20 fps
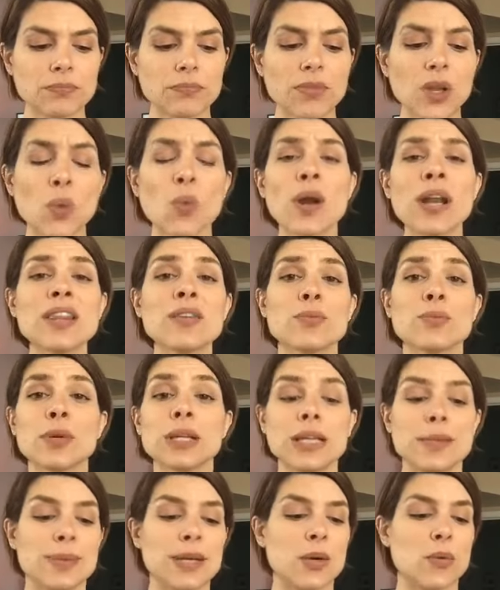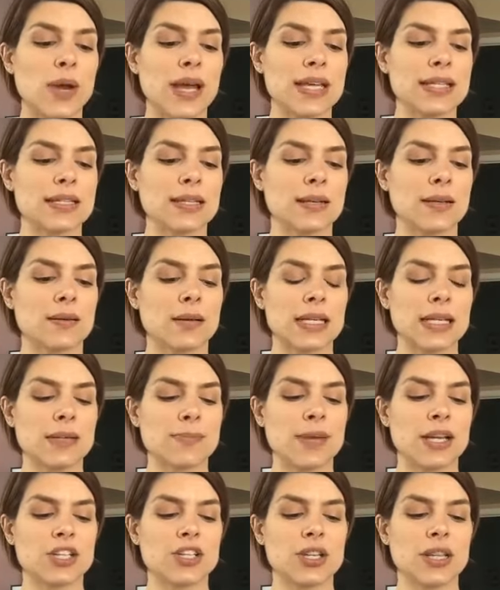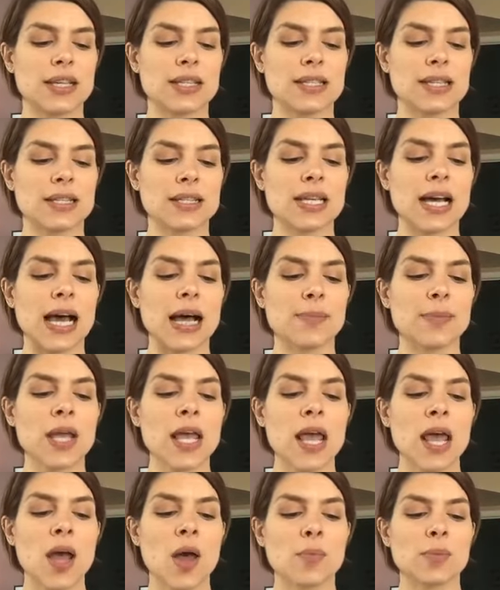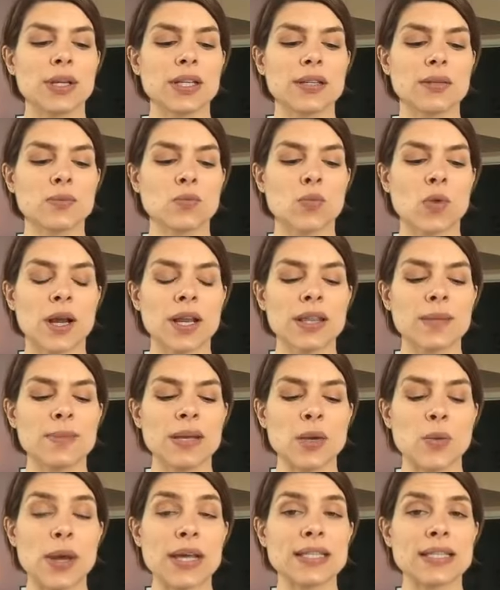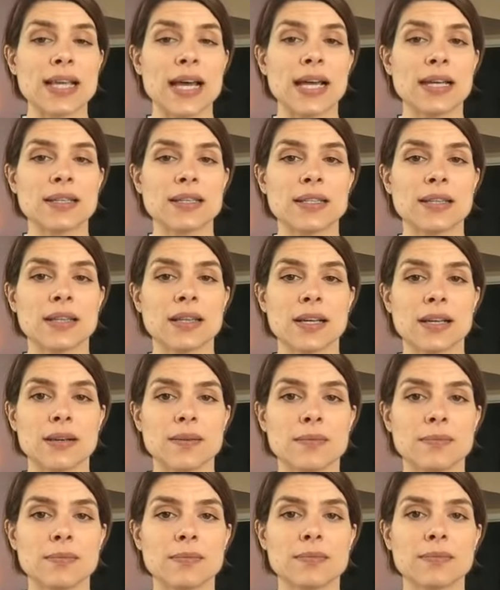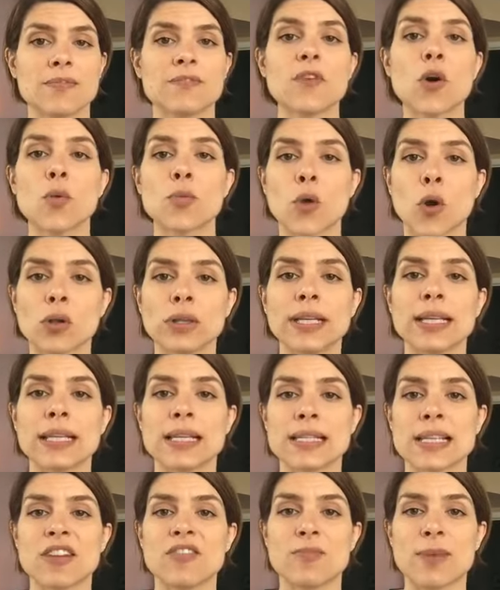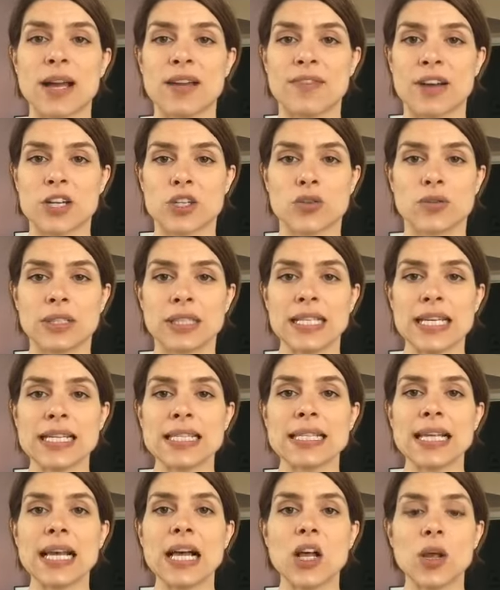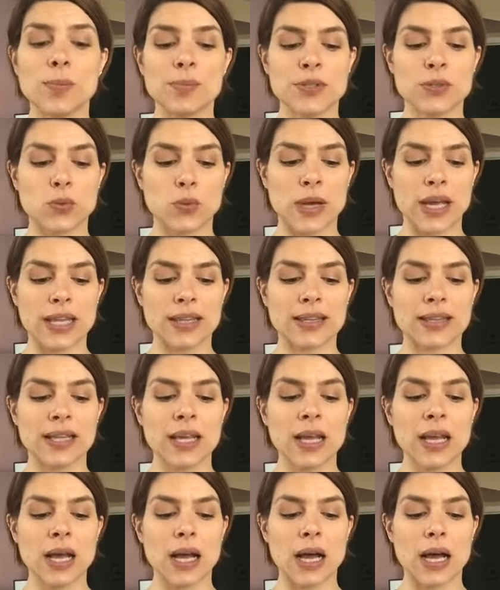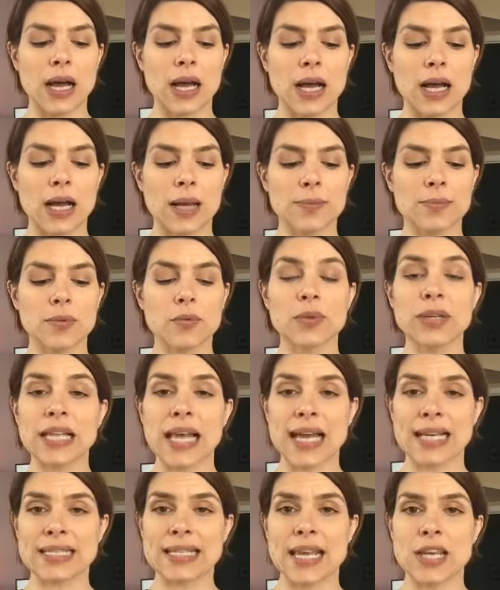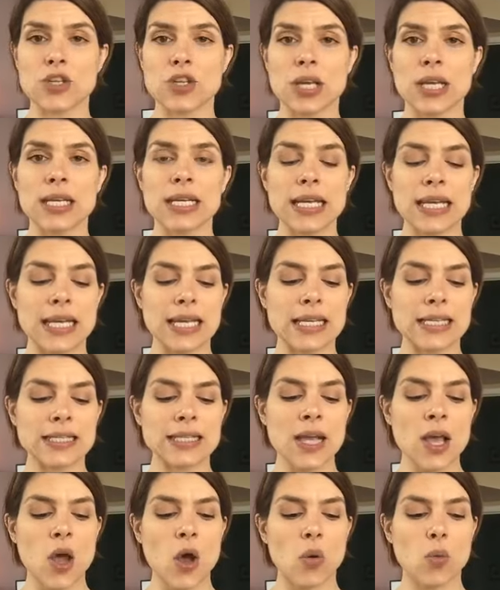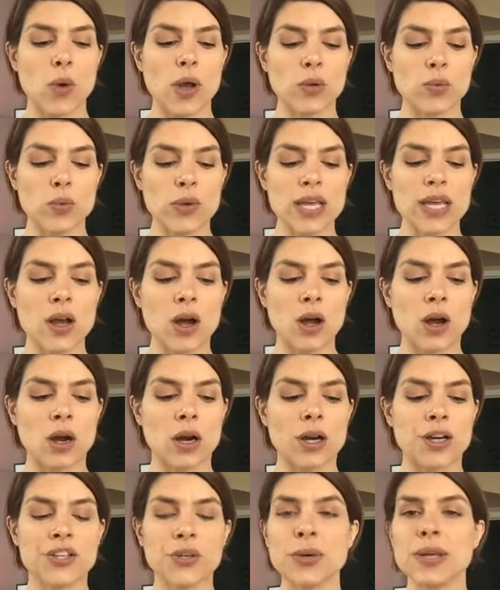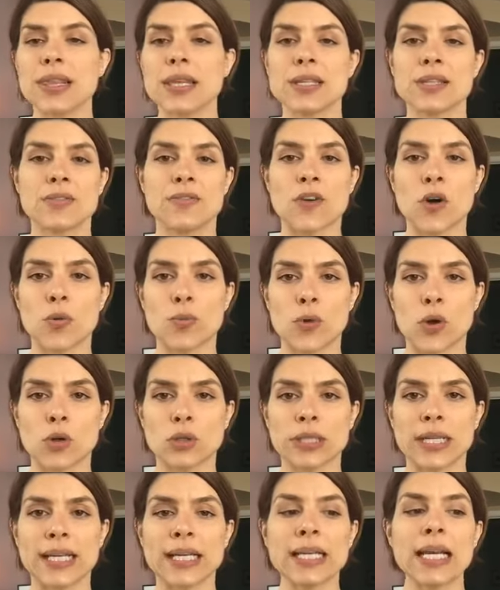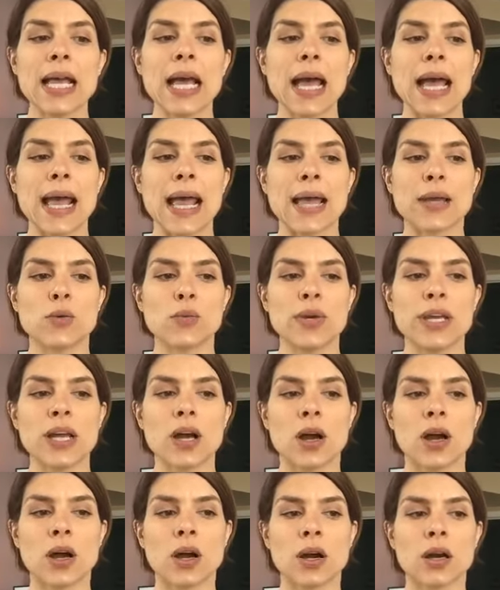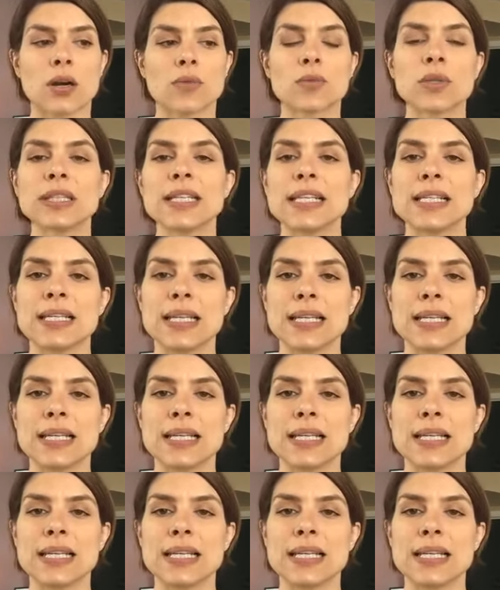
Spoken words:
One of the really big ways, and I didn't mention this at the top, but one of the big ways that the foam rolling, the self-myofascial release helps with relaxation is when we are doing this foam rolling and we are releasing